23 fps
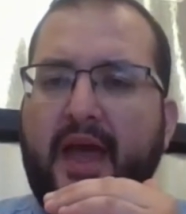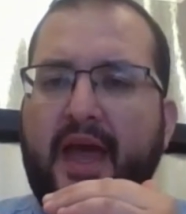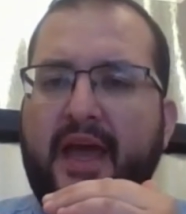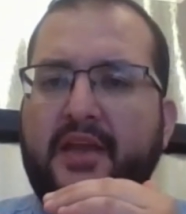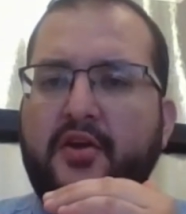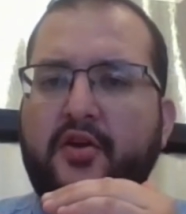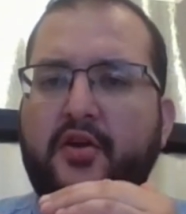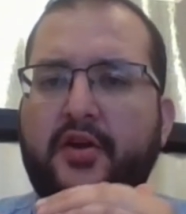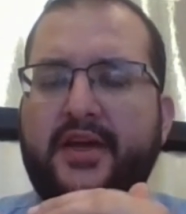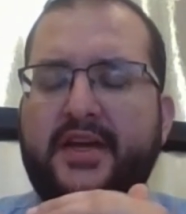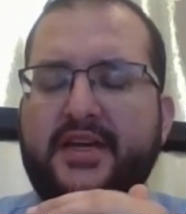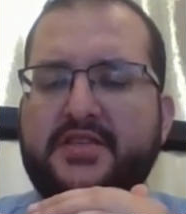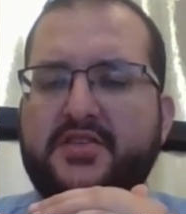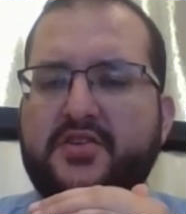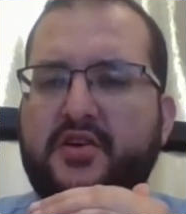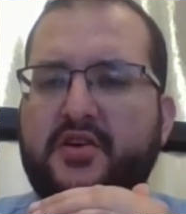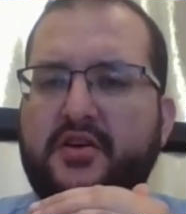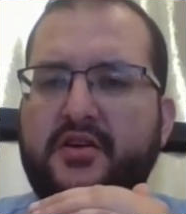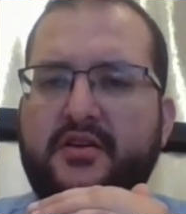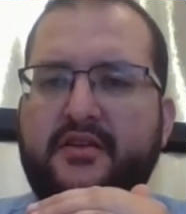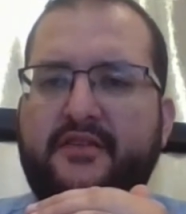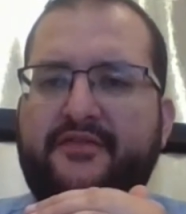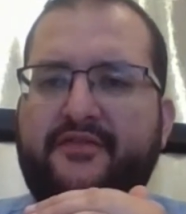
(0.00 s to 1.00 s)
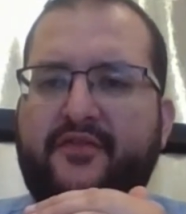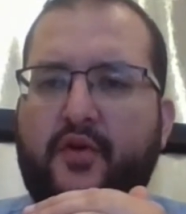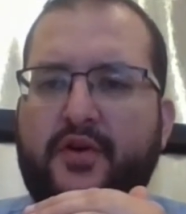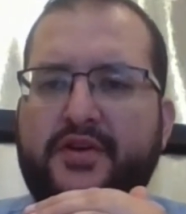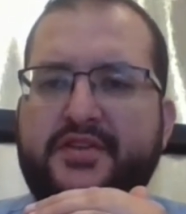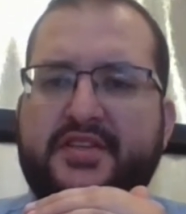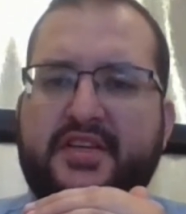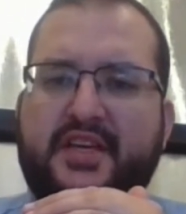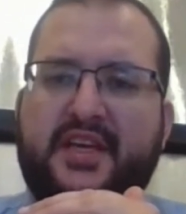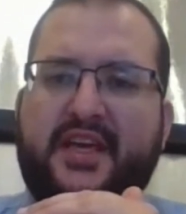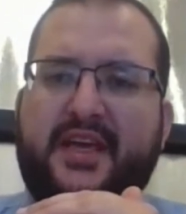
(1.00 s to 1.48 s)
And your kids couldn't
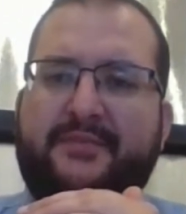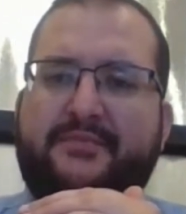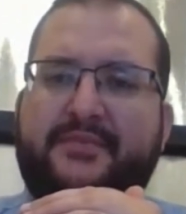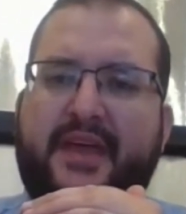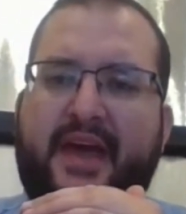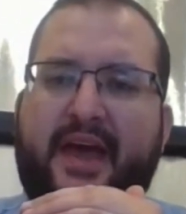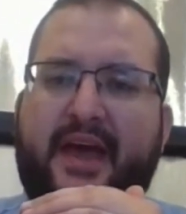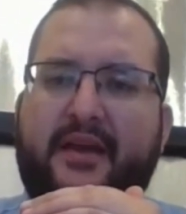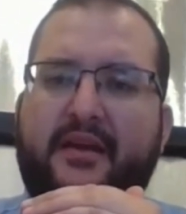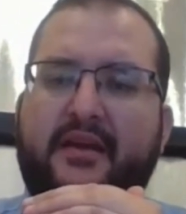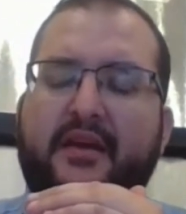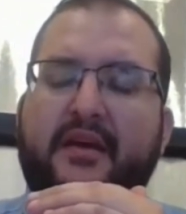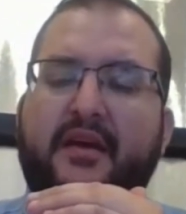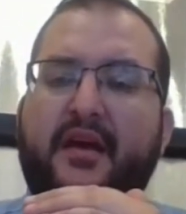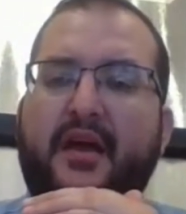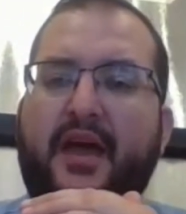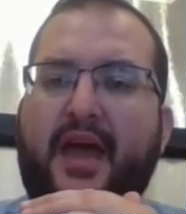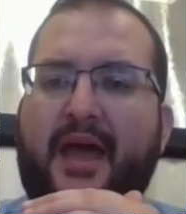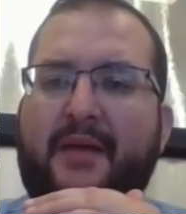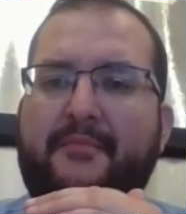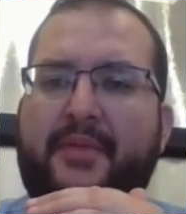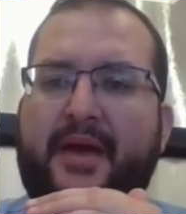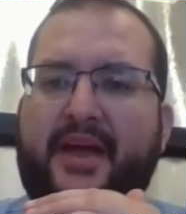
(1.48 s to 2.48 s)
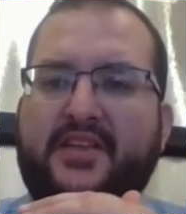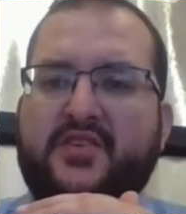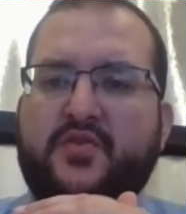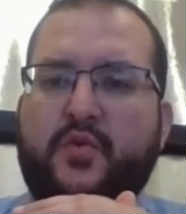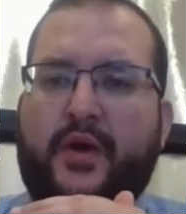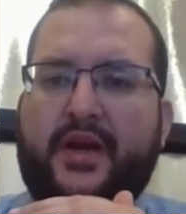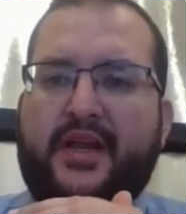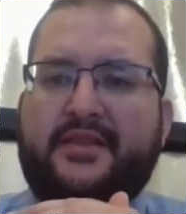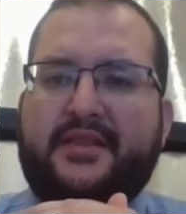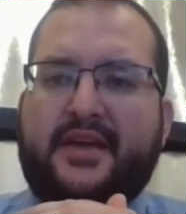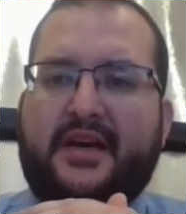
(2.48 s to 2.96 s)
afford to keep that and pay
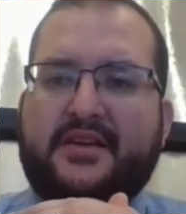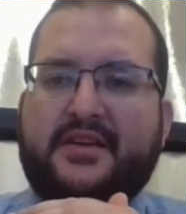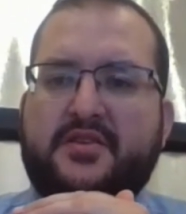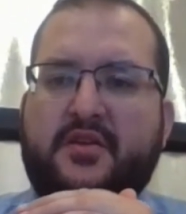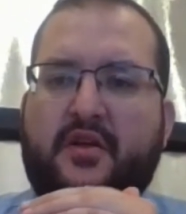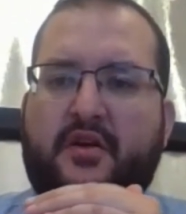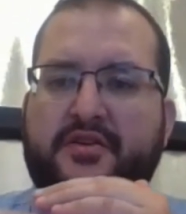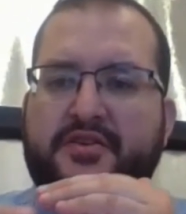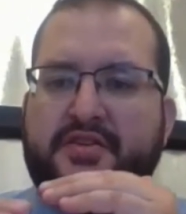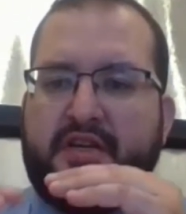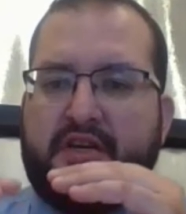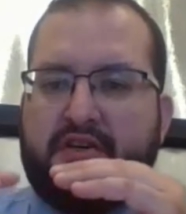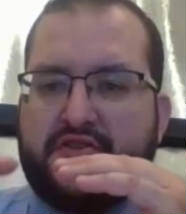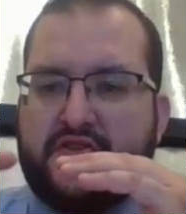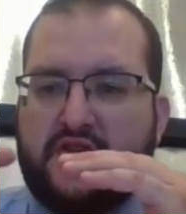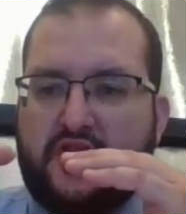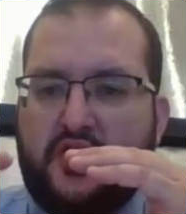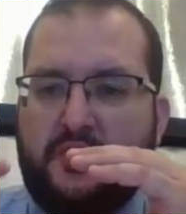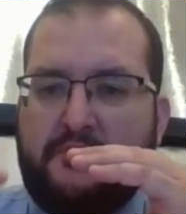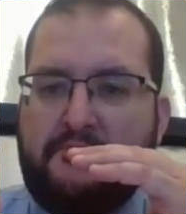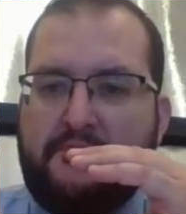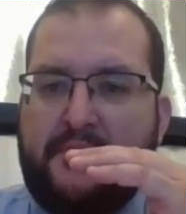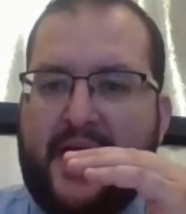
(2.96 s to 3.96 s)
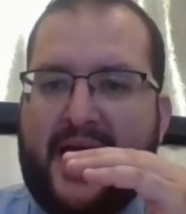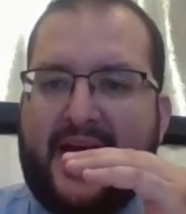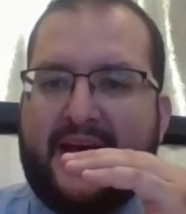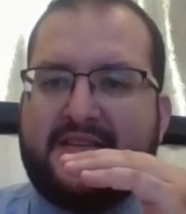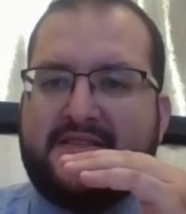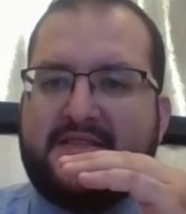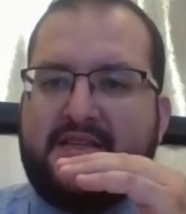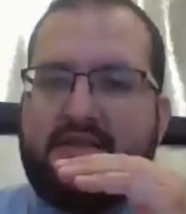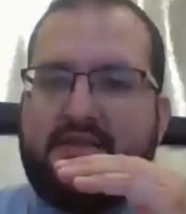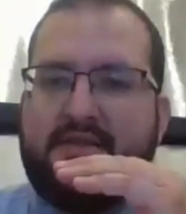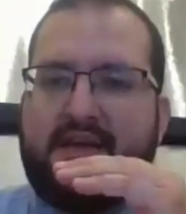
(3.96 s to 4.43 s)
$20,000 a year. So you
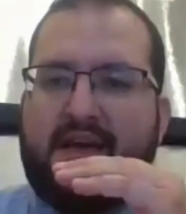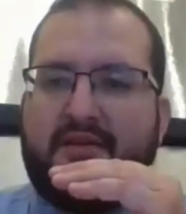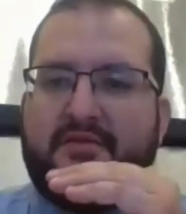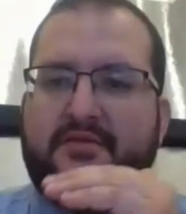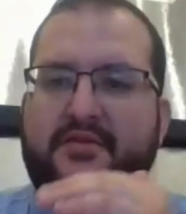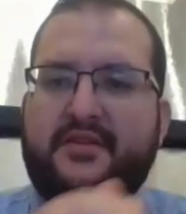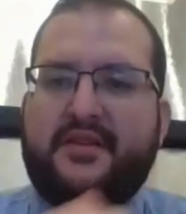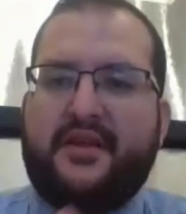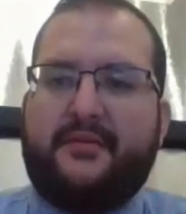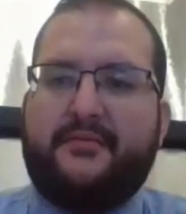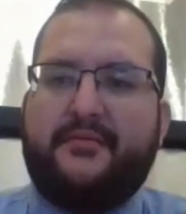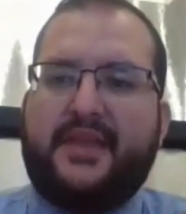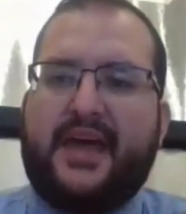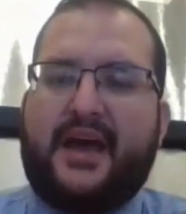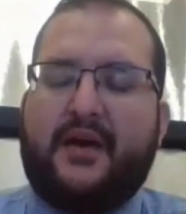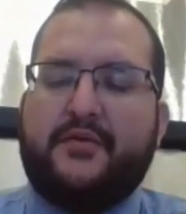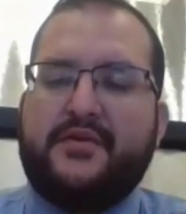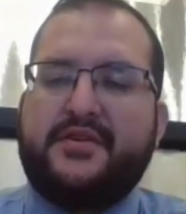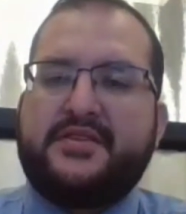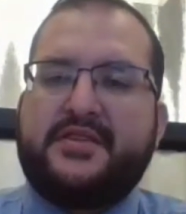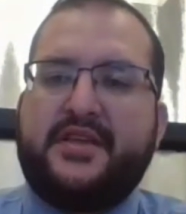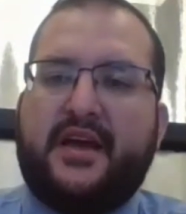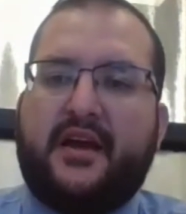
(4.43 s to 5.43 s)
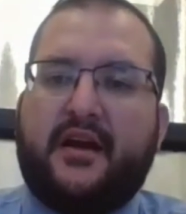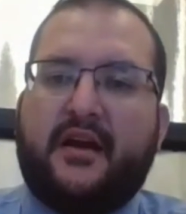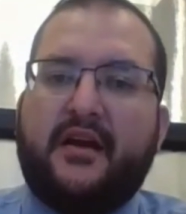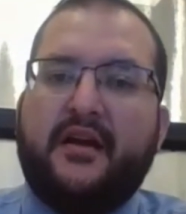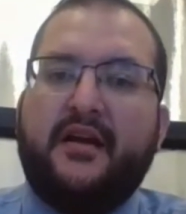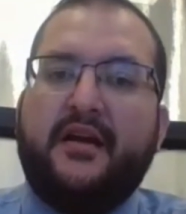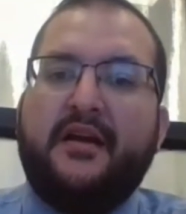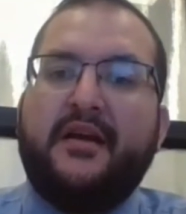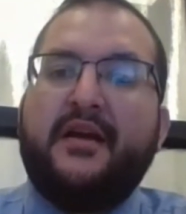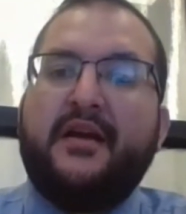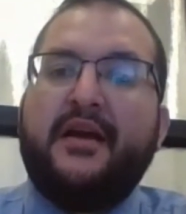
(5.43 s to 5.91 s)
passed it down to them. That was
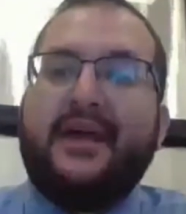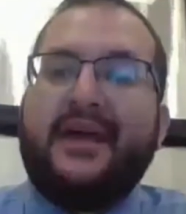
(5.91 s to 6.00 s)
there.